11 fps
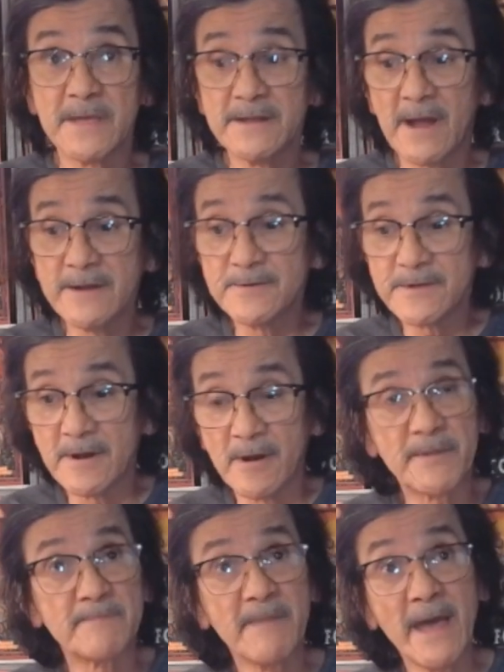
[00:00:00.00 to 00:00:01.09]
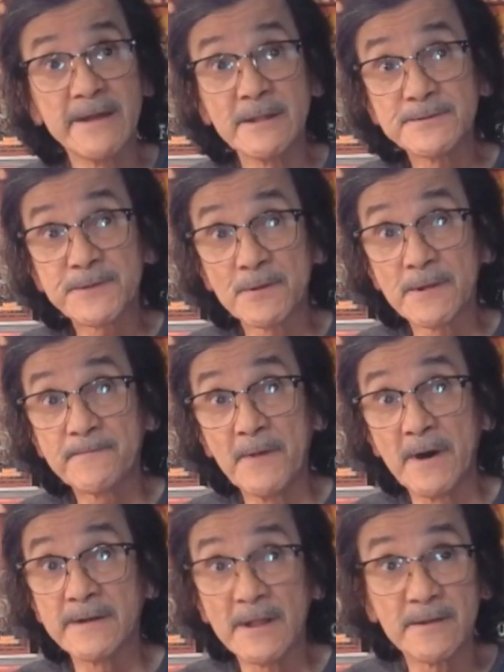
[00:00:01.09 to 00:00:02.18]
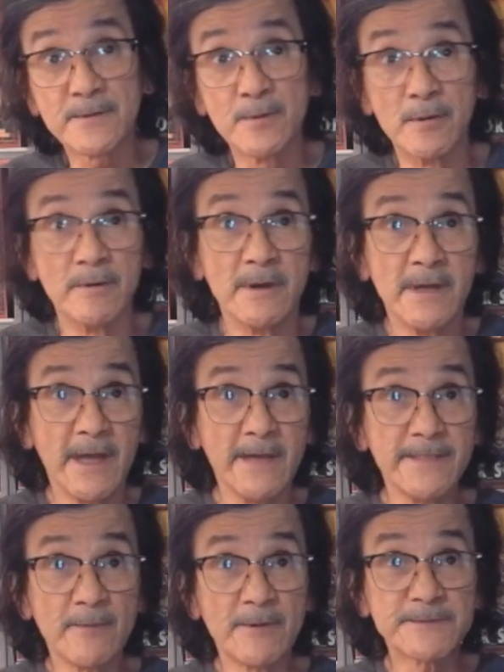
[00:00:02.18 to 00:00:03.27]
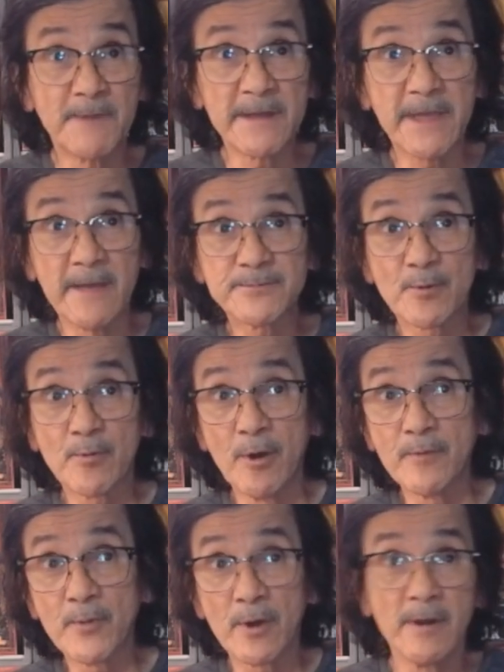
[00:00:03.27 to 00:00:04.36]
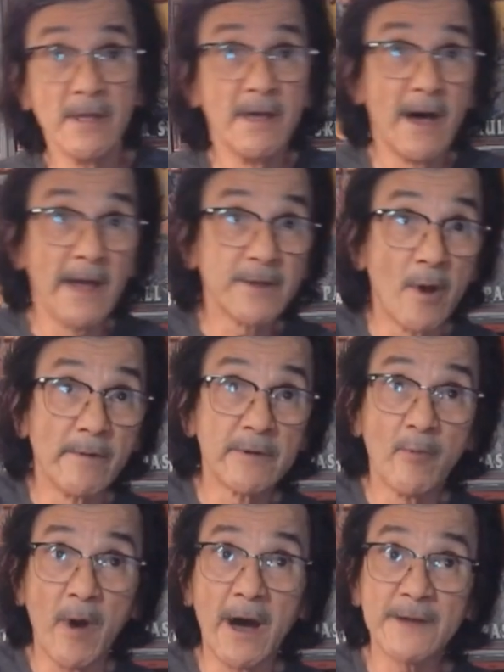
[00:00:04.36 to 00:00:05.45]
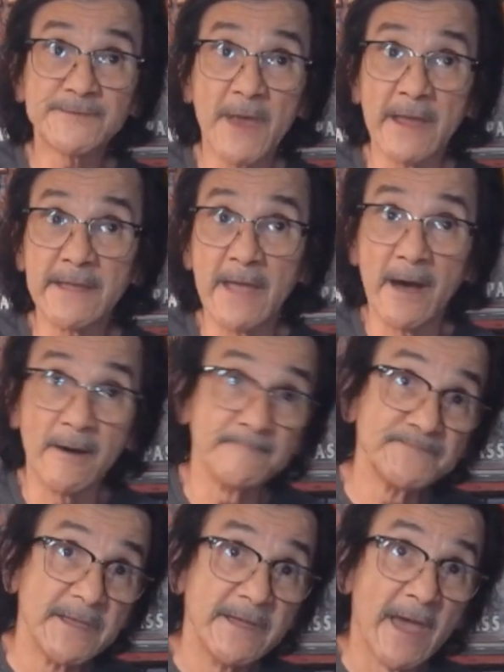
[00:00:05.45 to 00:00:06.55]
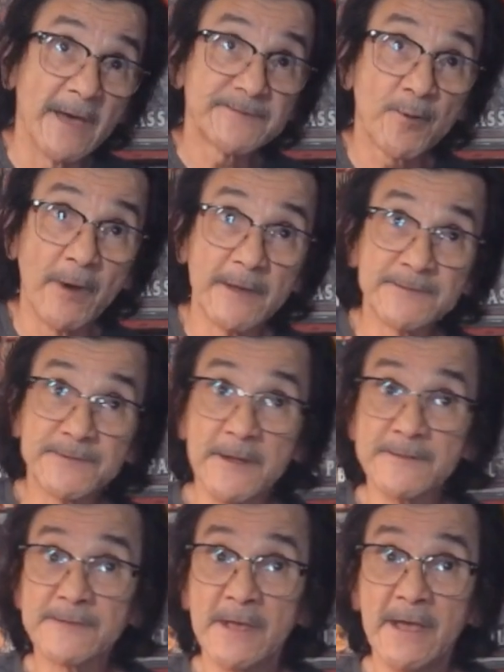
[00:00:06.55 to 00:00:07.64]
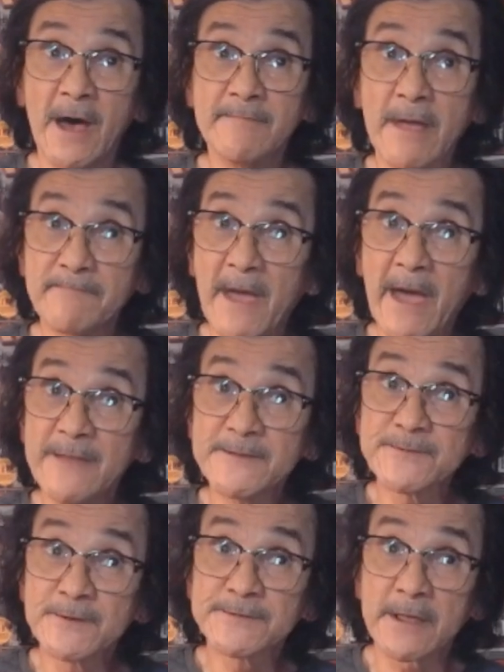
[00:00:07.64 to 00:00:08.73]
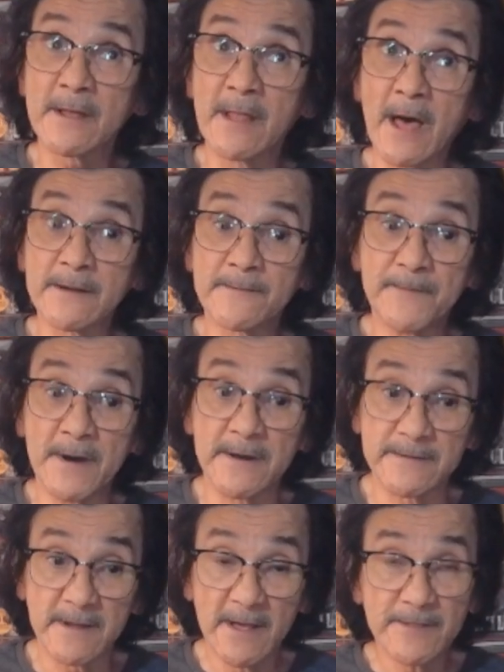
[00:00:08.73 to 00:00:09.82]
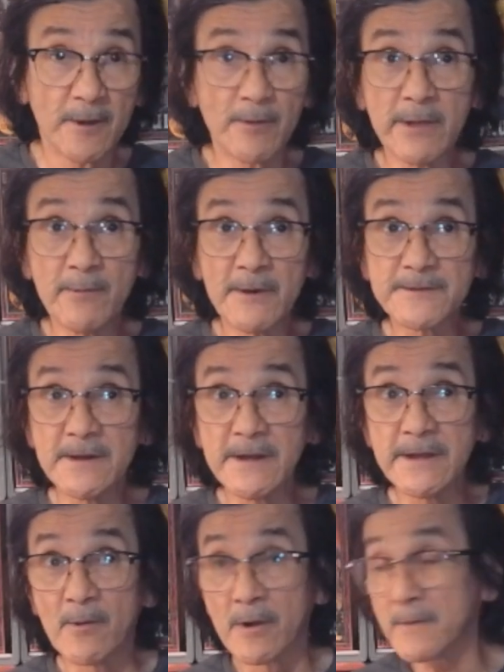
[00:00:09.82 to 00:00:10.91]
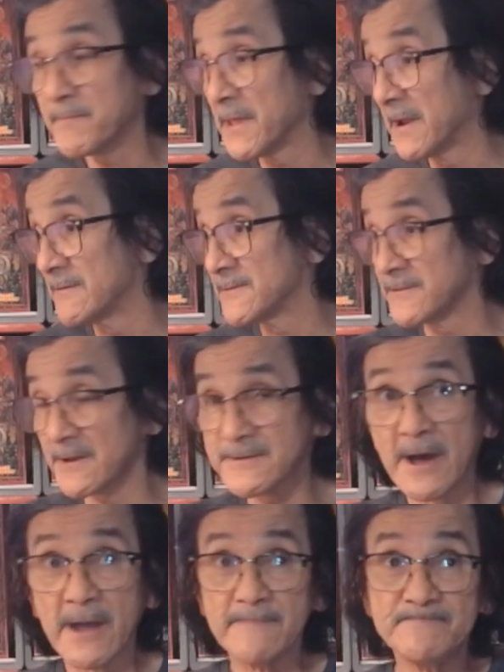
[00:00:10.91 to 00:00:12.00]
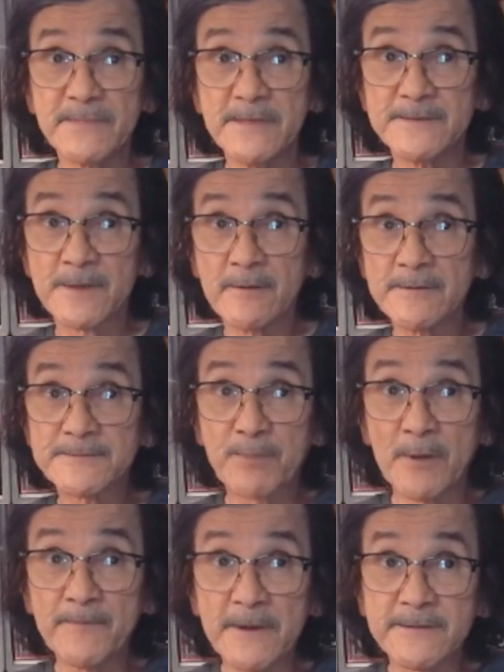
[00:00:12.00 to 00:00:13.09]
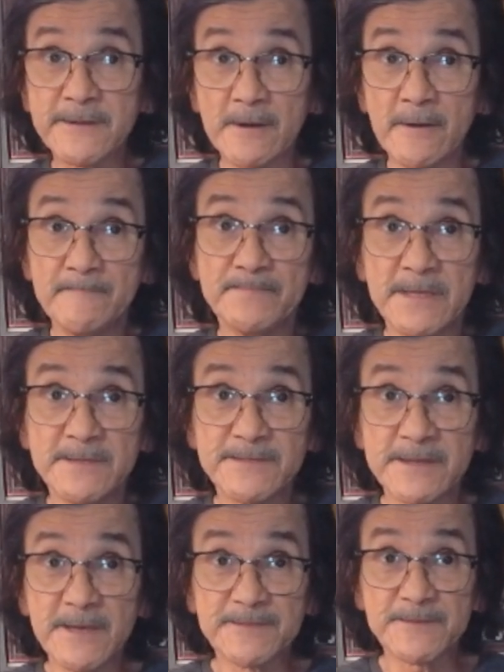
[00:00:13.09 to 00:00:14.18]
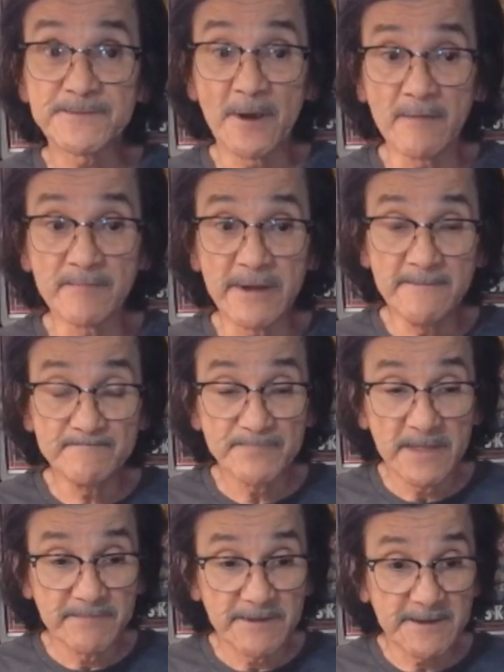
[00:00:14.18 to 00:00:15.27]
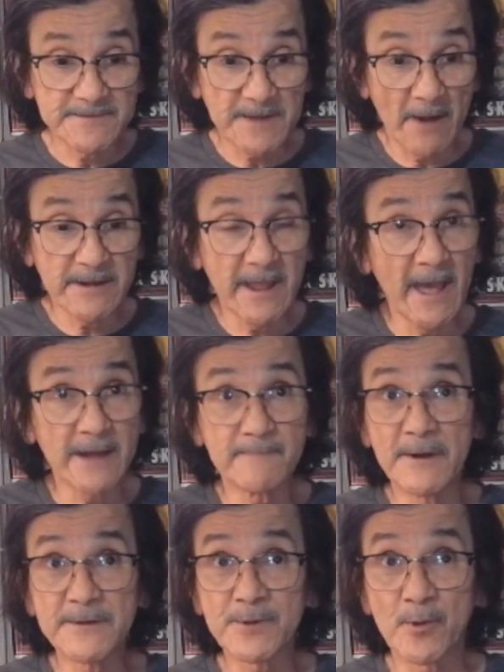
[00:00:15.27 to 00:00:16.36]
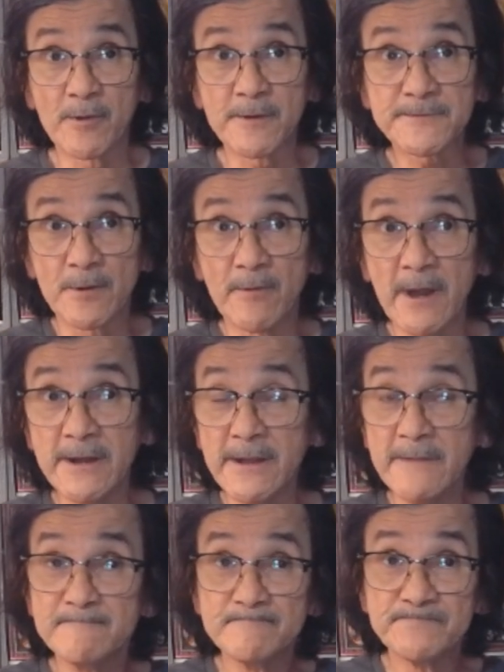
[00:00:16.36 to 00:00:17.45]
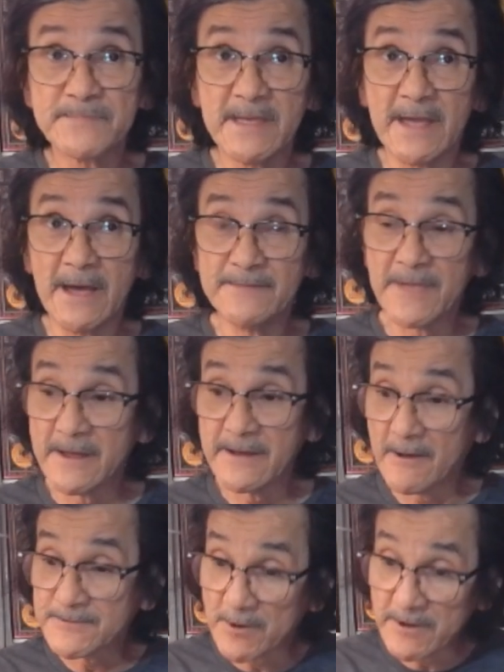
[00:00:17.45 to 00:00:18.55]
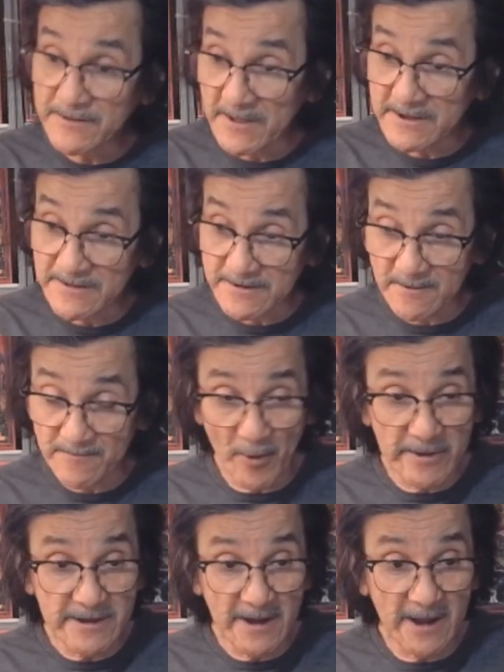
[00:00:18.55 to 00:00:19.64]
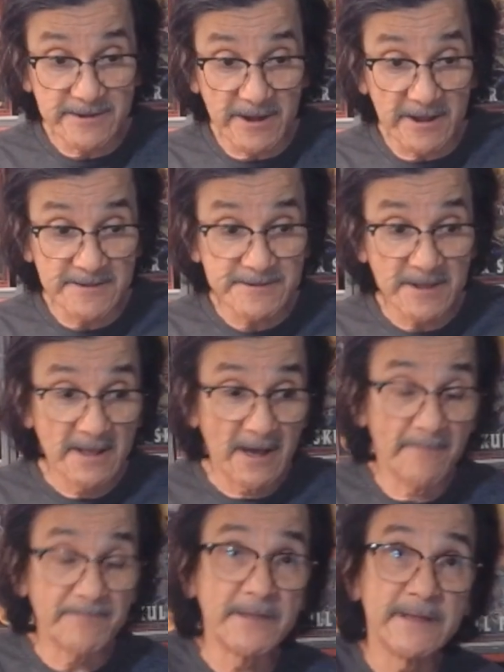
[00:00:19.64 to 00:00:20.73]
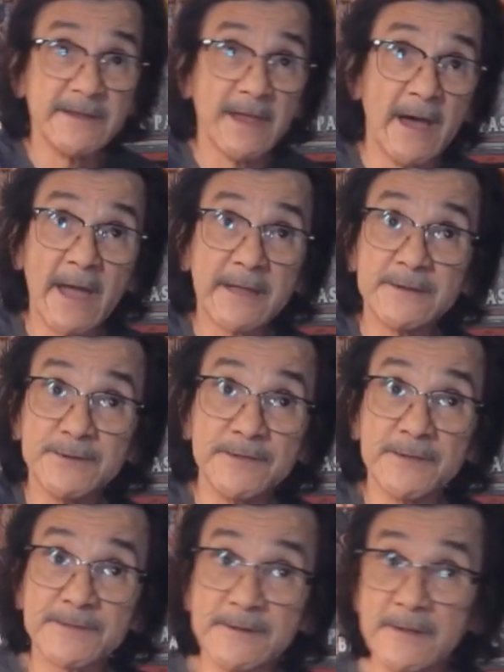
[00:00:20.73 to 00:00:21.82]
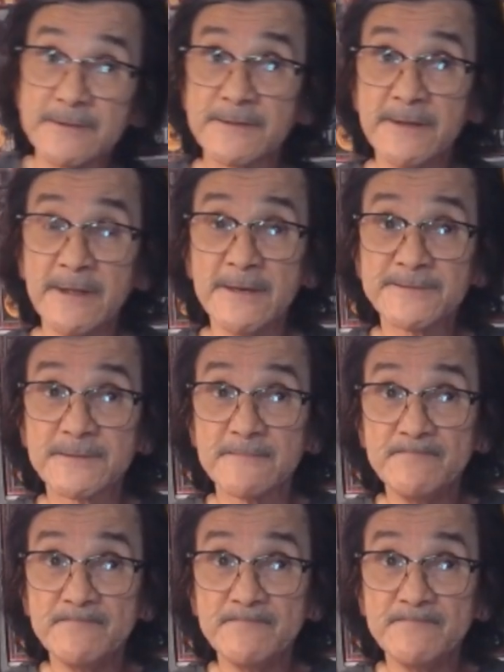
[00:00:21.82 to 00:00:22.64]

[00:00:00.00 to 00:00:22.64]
I knew, but man, it sure looked fun. It looked cool. And then once my games were over, I go and watch, hang out, ask questions. I'm like, man, this looks like a lot of fun. There really wasn't any orc players at the time. So it was perfect, to get this army, because I already had a bunch of orcs already. And then I was already thinking the converting ideas. I'm thinking, yeah, I can do this and this and this.